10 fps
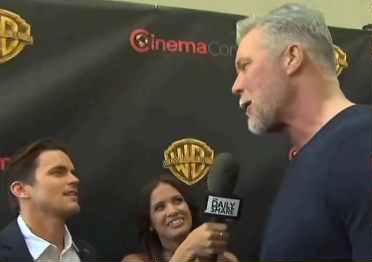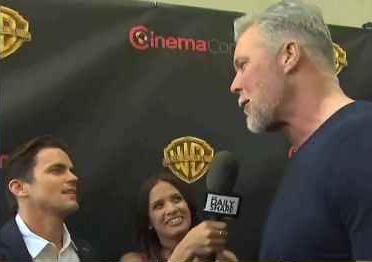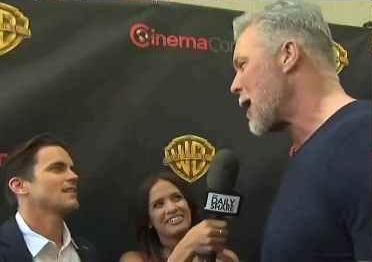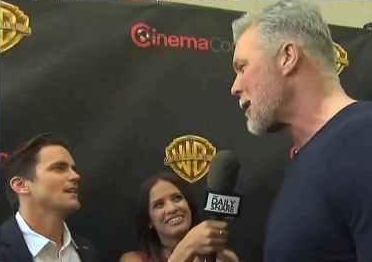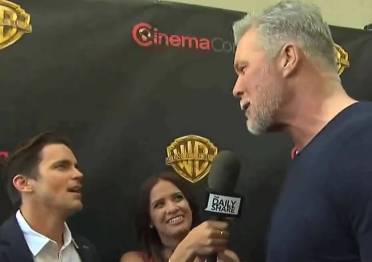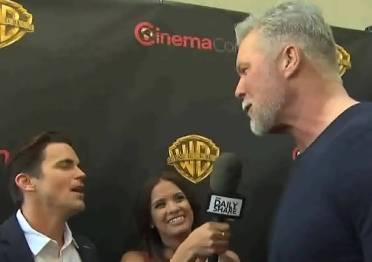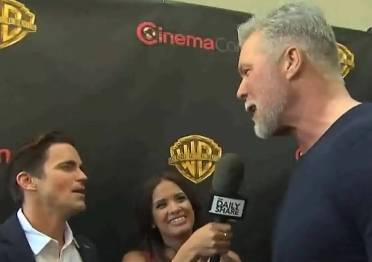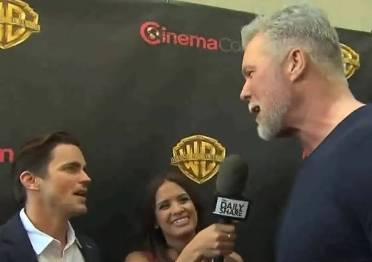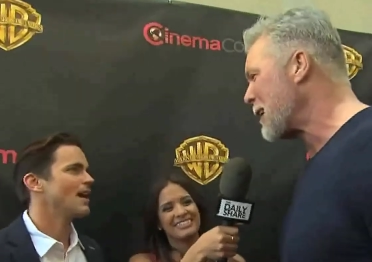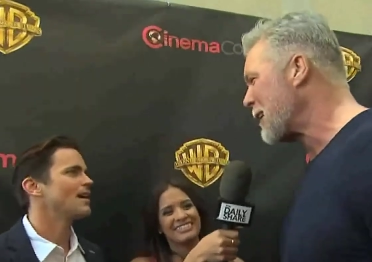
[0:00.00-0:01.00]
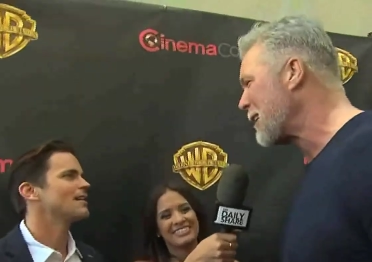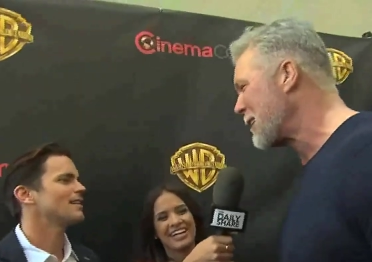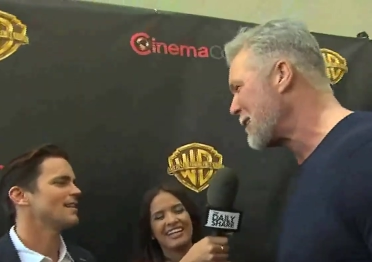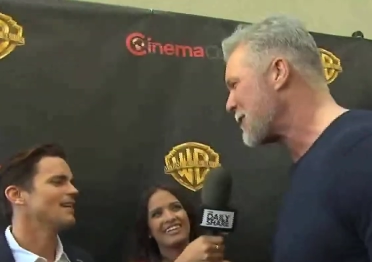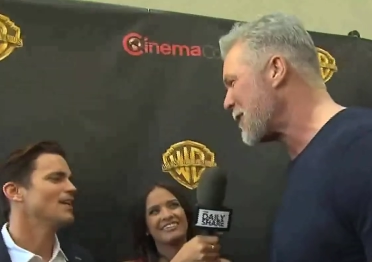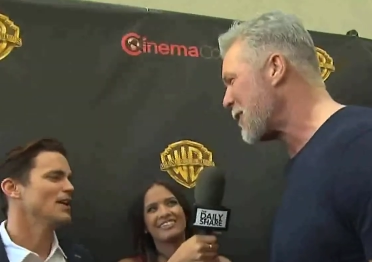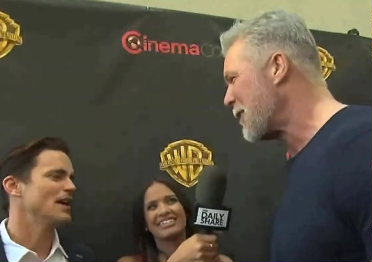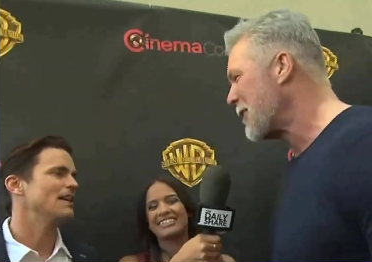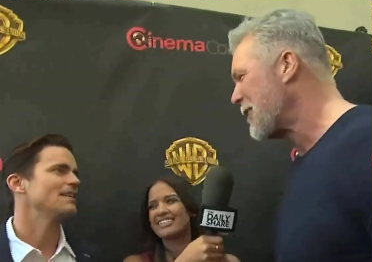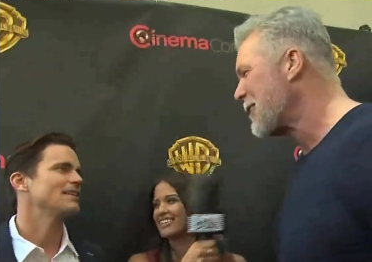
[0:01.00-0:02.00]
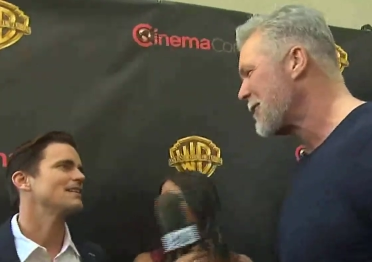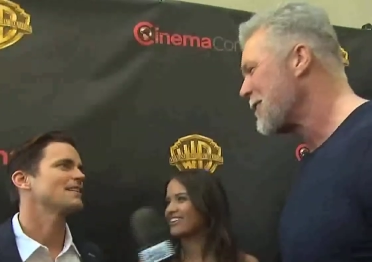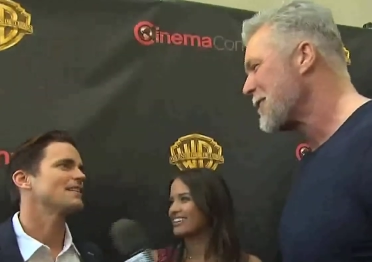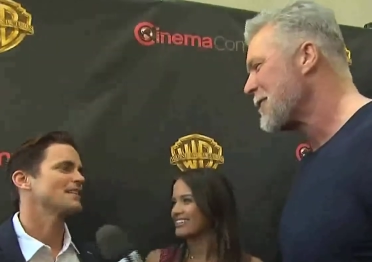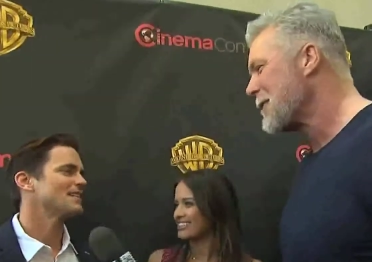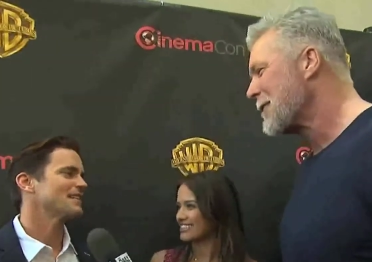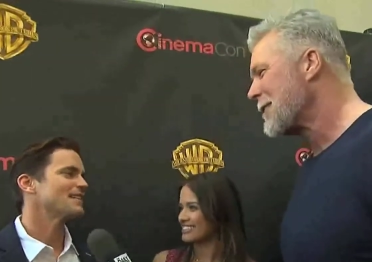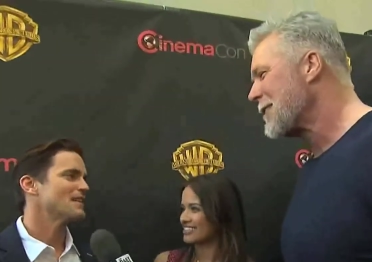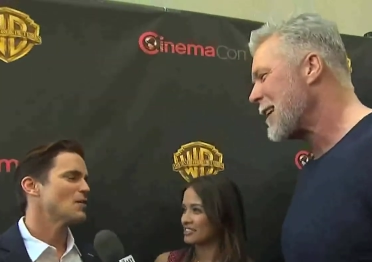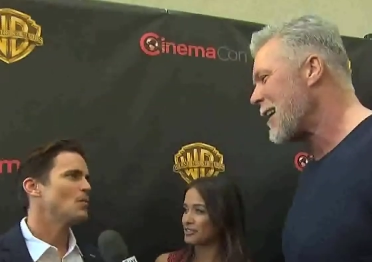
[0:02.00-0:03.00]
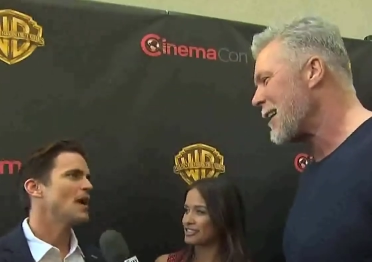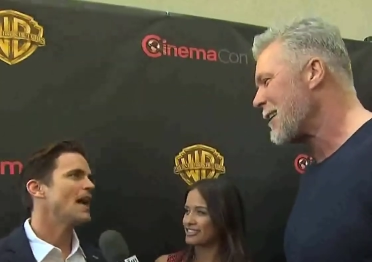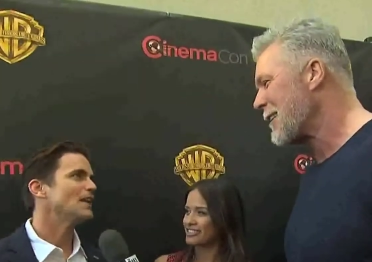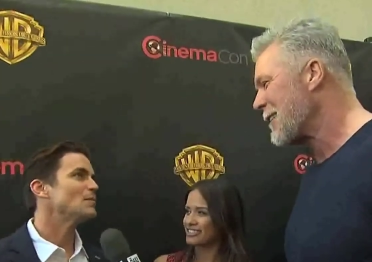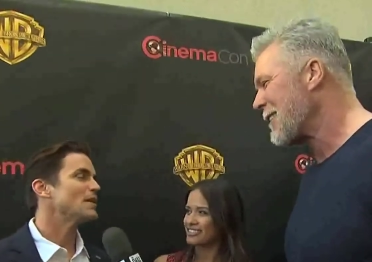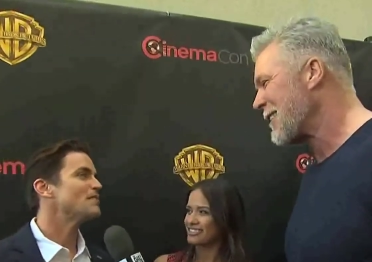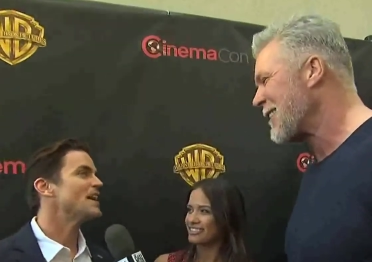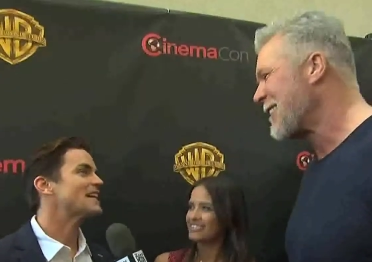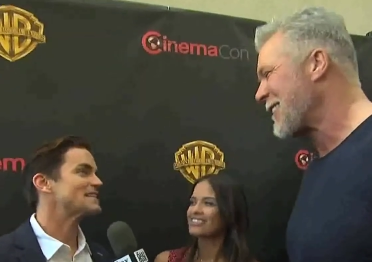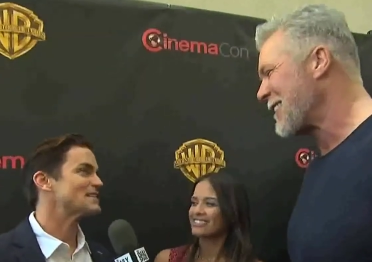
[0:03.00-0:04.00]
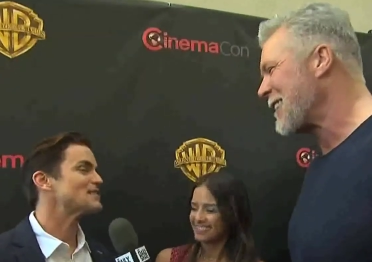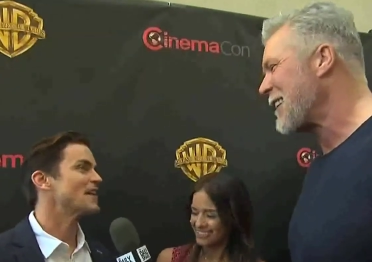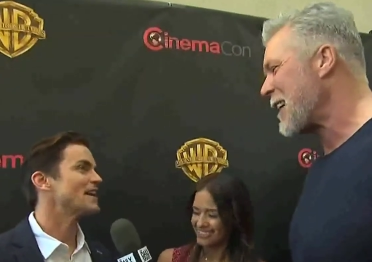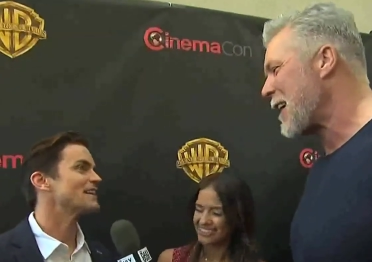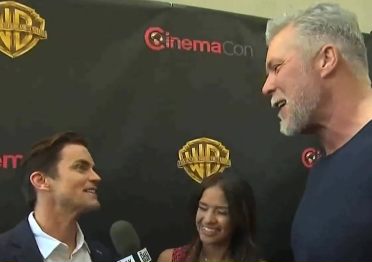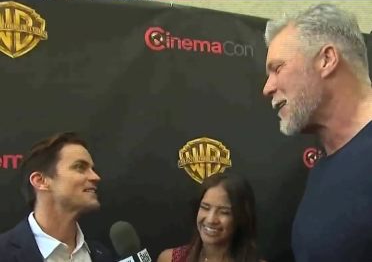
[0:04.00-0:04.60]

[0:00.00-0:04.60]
Speaker 1: going on in Savannah. So we had a little bit of Vegas in Savannah.